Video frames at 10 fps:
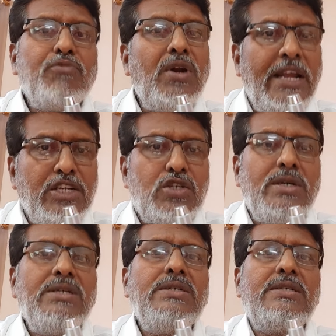
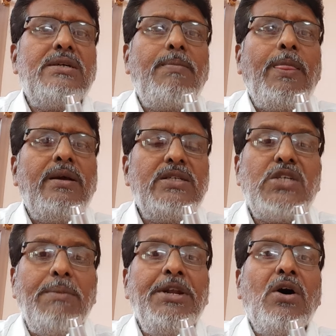lectures,
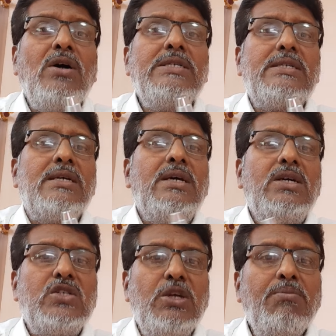seminars,
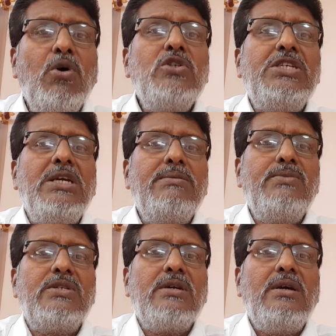
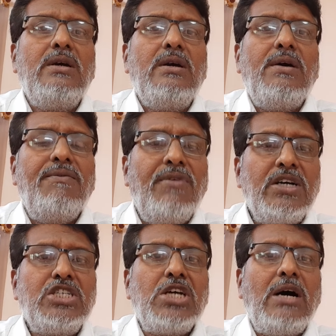symposiums,
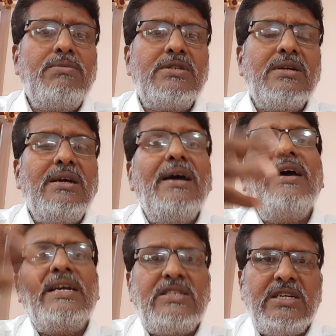workshops,
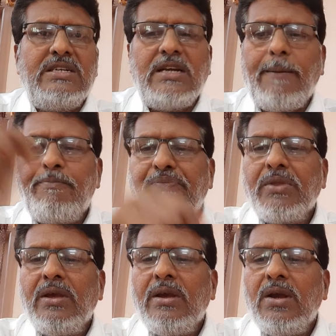etc.
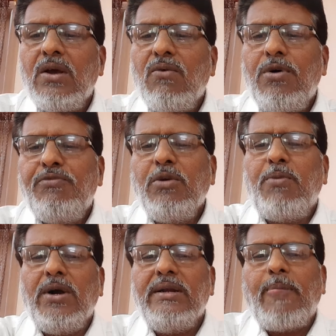Fifth
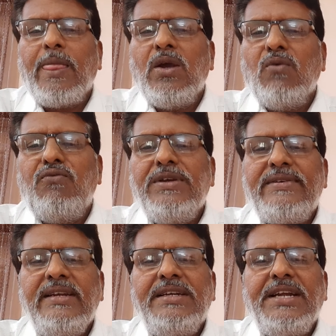point,
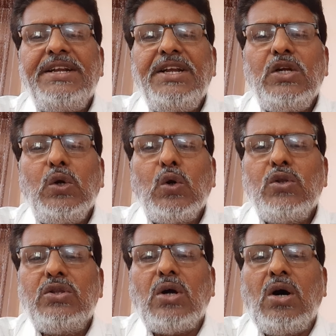facilitating
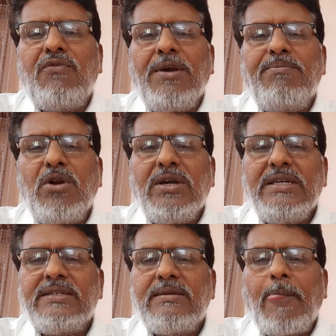growth of
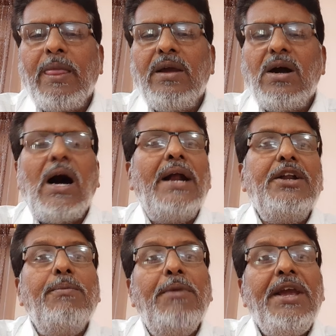employees
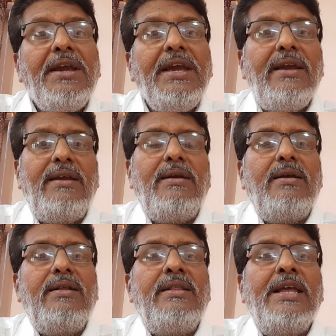and making
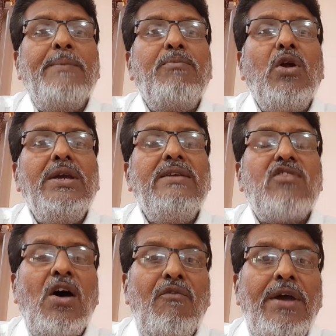the employees
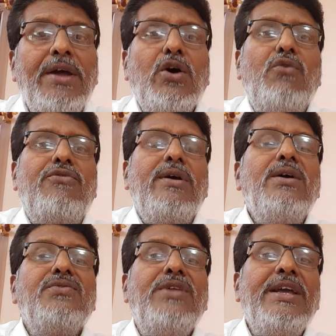aware of
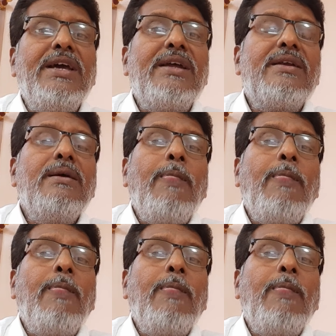their